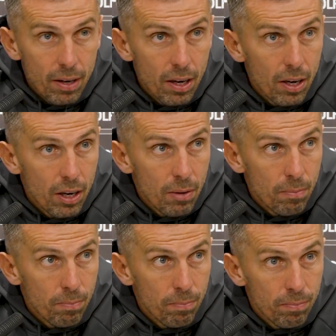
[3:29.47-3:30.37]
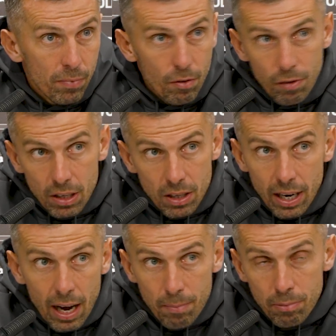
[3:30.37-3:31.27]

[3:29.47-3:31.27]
um, things like that